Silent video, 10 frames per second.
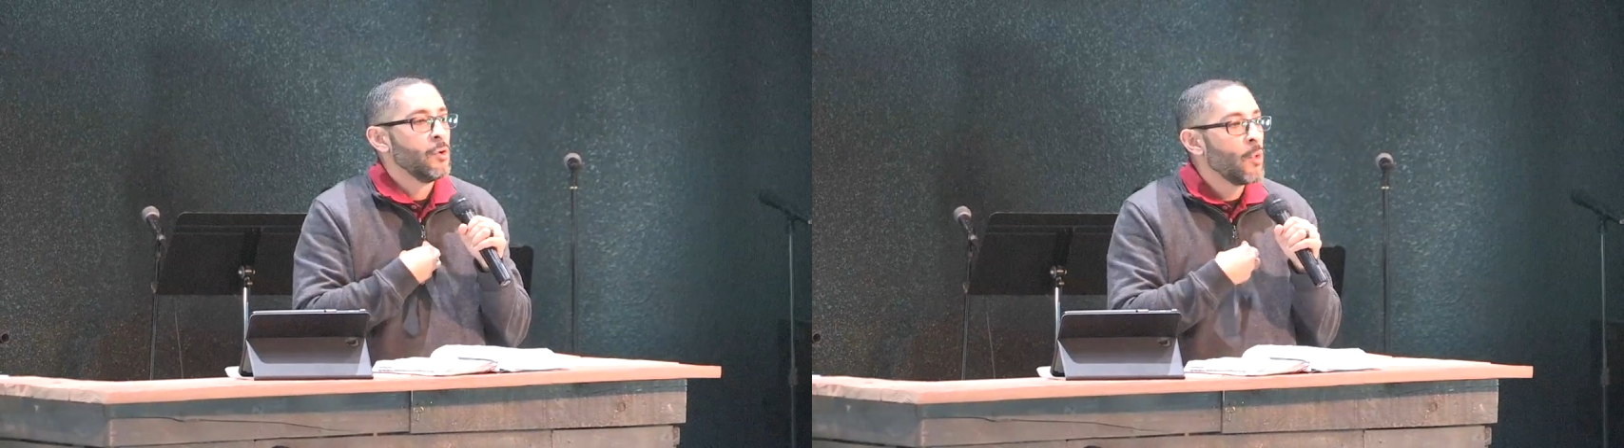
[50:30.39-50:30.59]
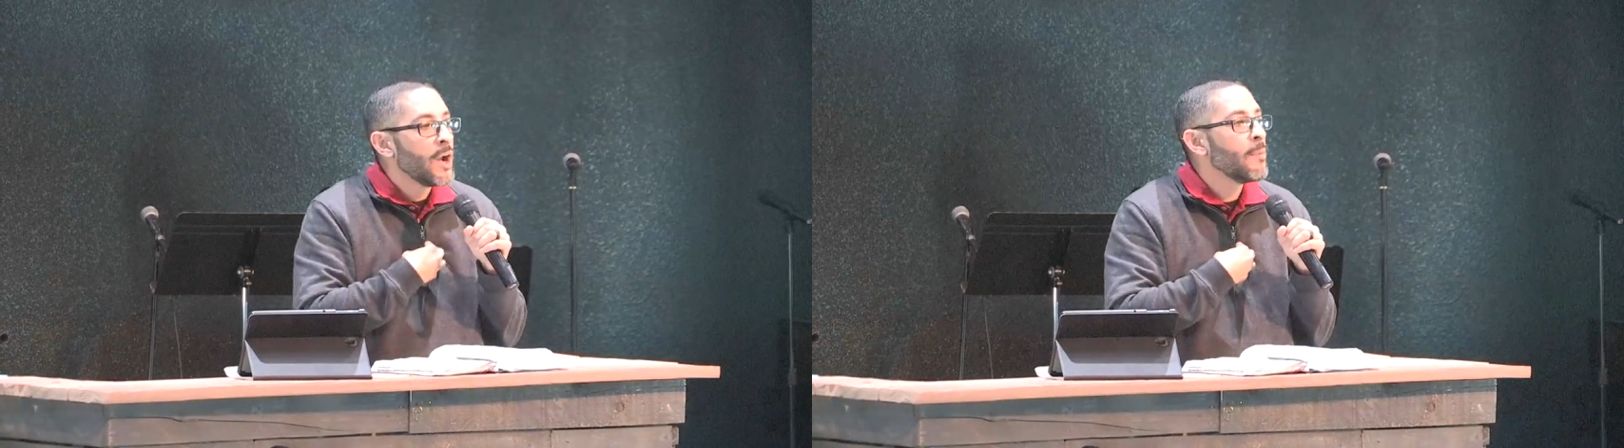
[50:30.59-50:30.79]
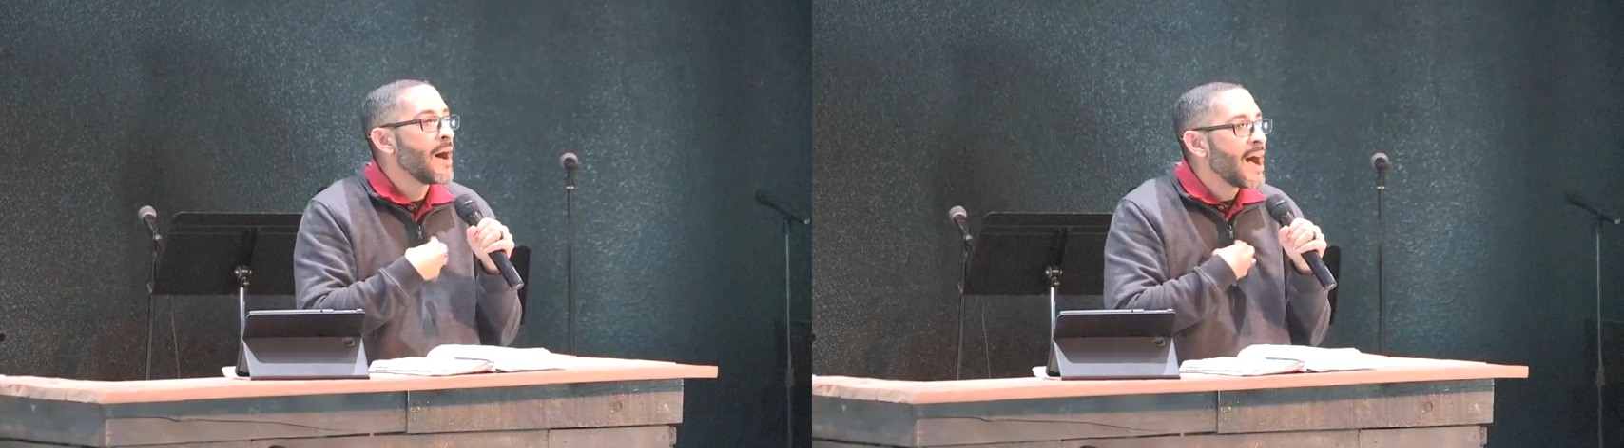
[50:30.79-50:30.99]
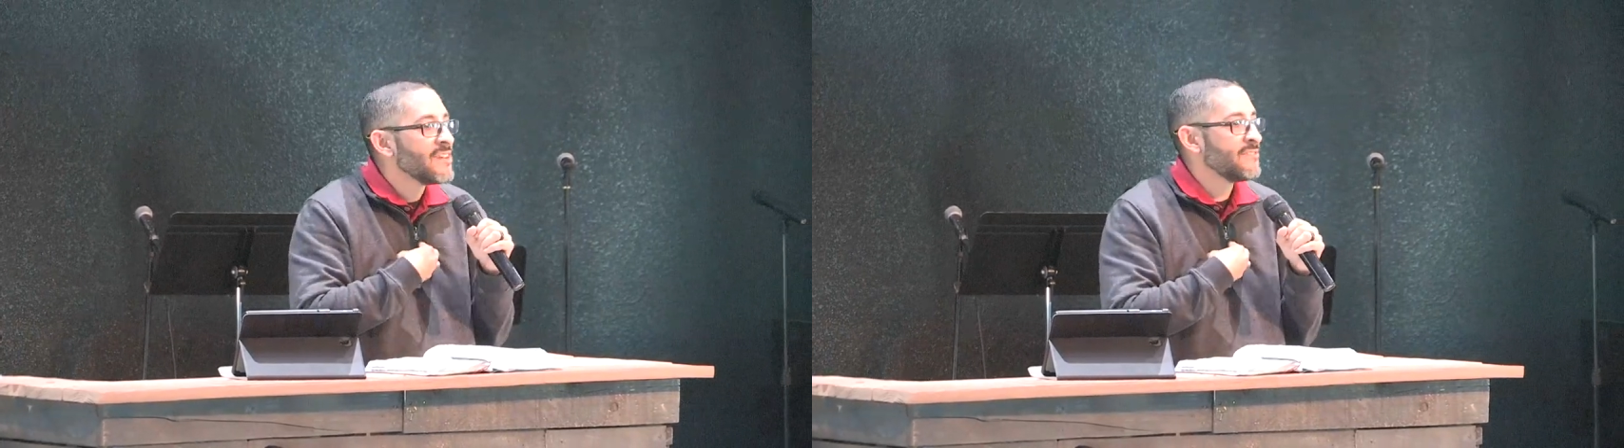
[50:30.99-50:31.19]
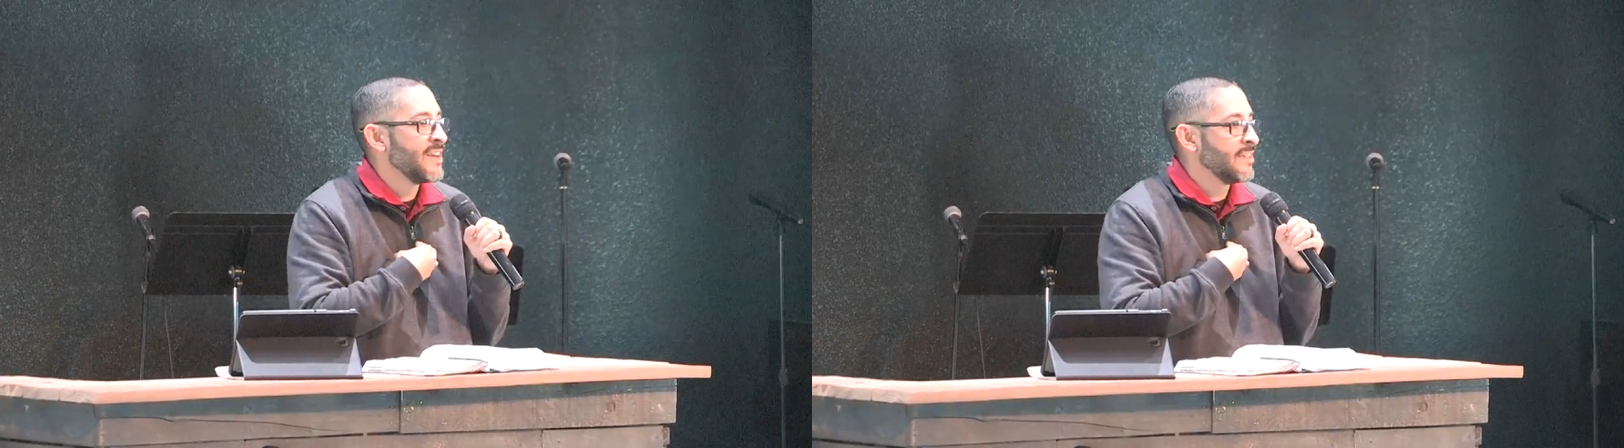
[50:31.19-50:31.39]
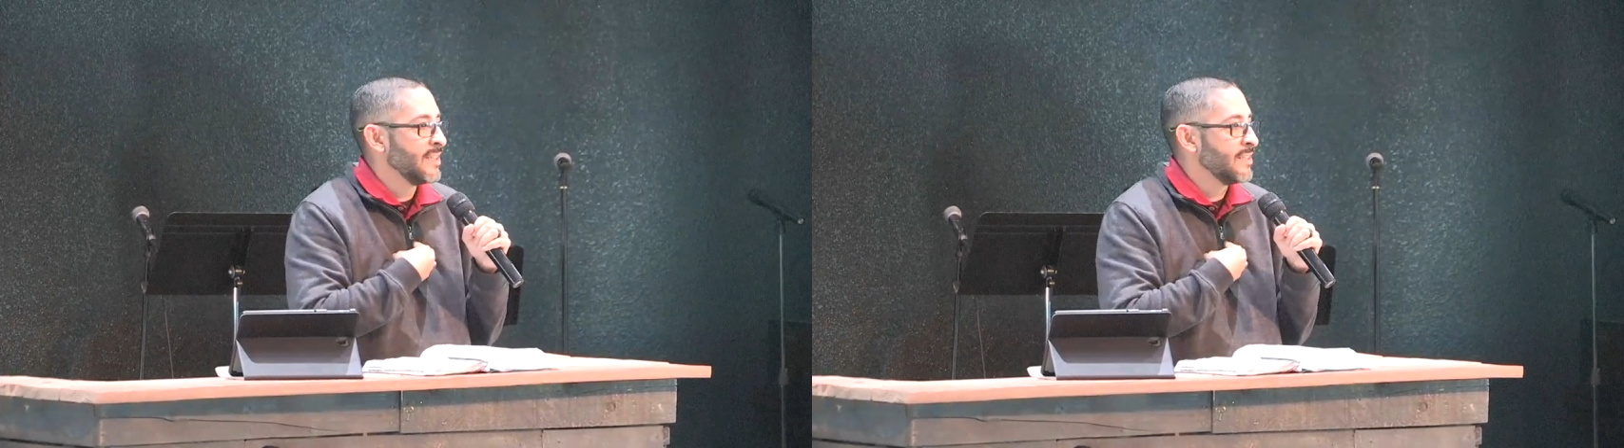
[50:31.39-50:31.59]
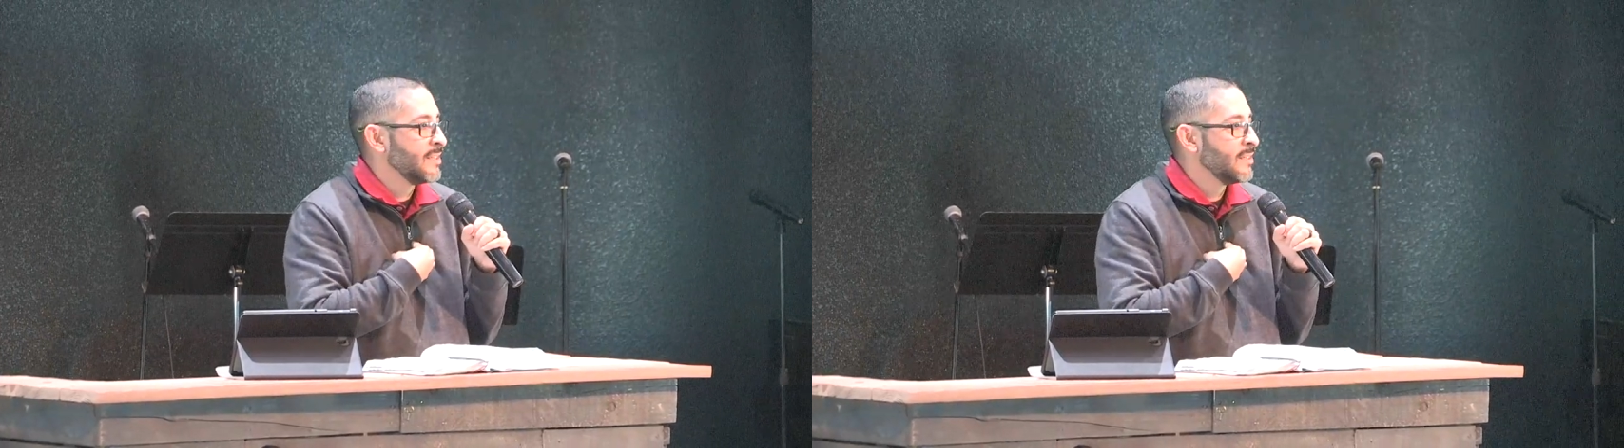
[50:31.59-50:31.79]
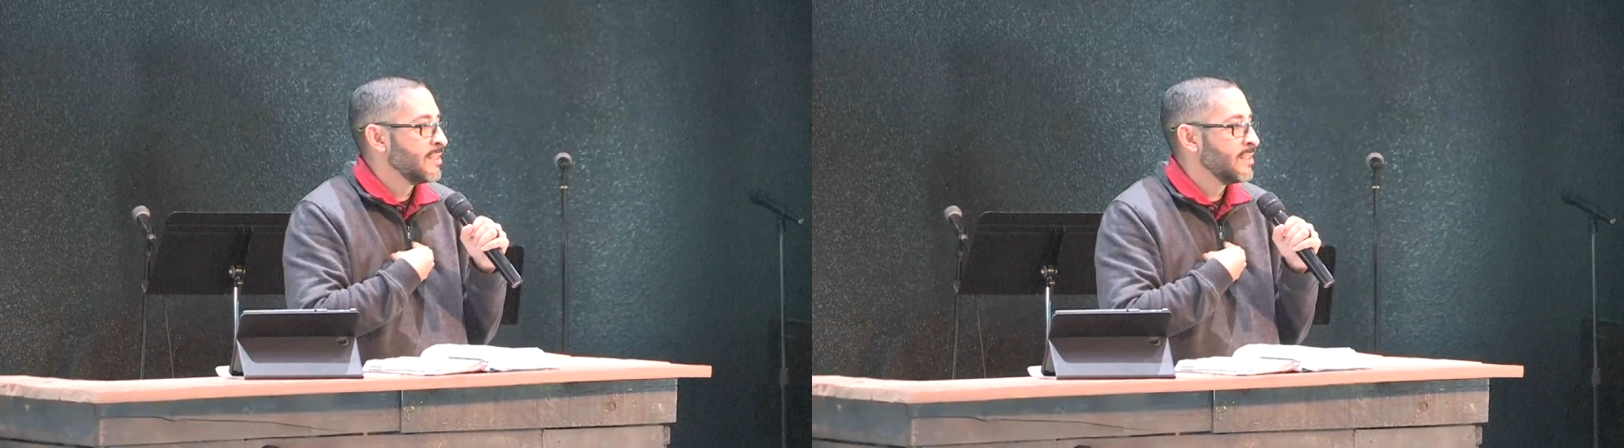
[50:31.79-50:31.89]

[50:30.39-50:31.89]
Where am I failing?